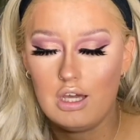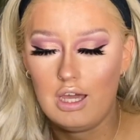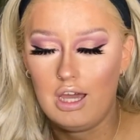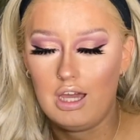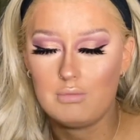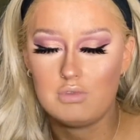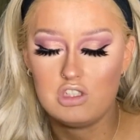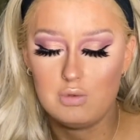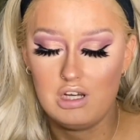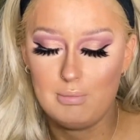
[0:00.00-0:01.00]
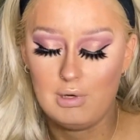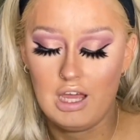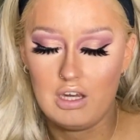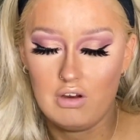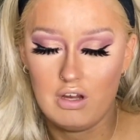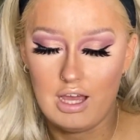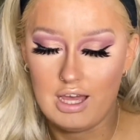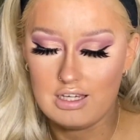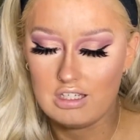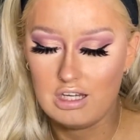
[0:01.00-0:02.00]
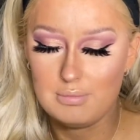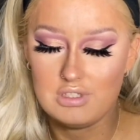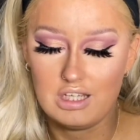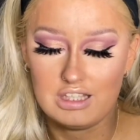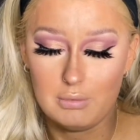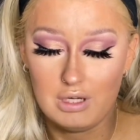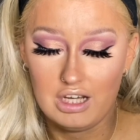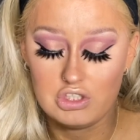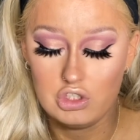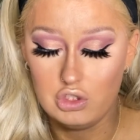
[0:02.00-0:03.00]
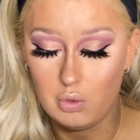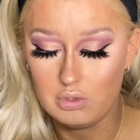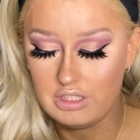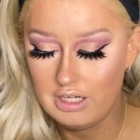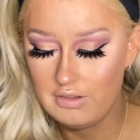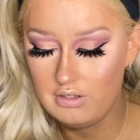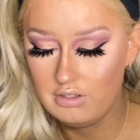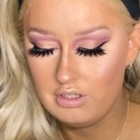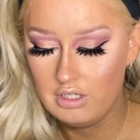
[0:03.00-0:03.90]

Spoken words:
to a lip liner and lipstick that would actually go together.